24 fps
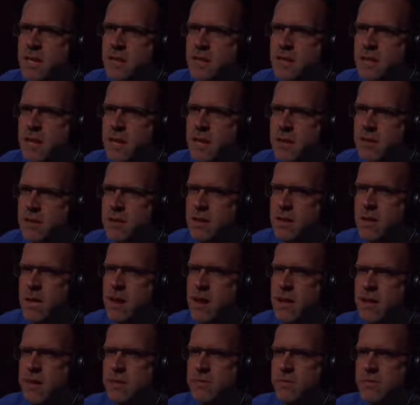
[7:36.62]
they
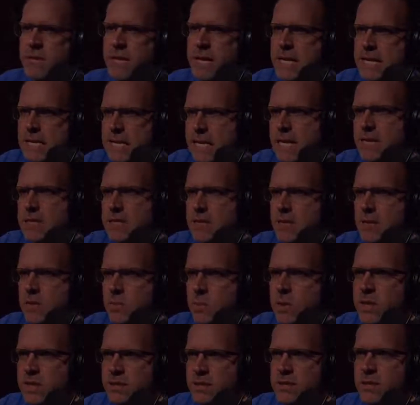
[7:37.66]
kind of conflate
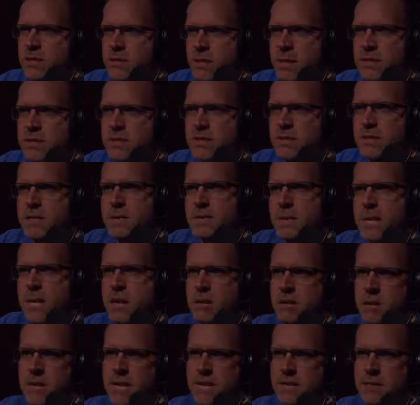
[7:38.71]
nicotine with cigarettes. Every time they
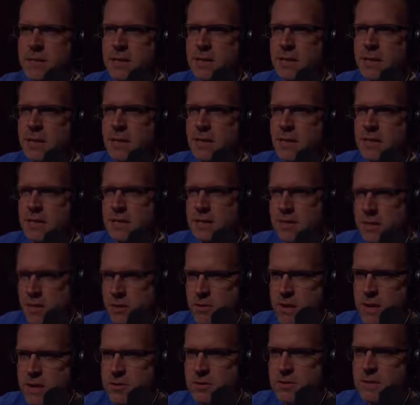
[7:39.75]
hear nicotine, they think
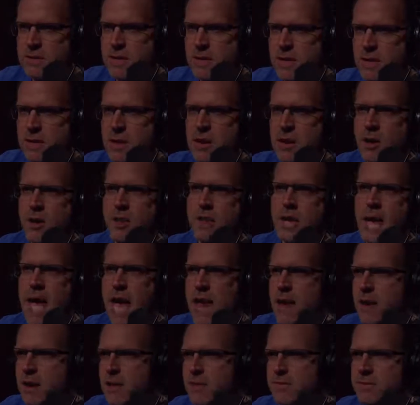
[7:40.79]
cigarettes. And they think all the
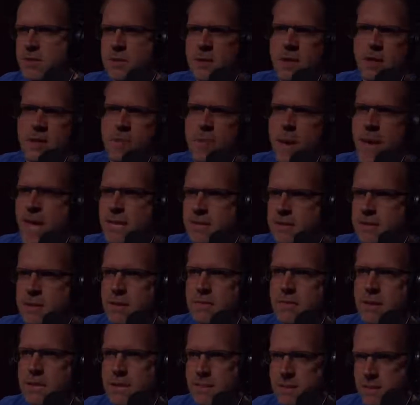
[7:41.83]
additives and all the bad
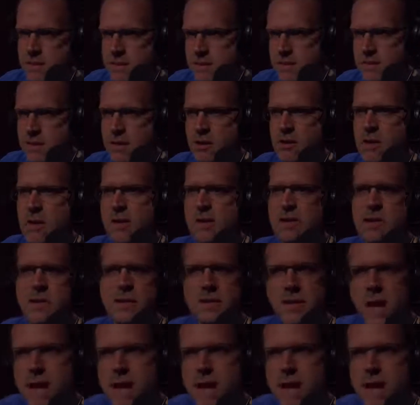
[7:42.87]
stuff that is in cigarettes that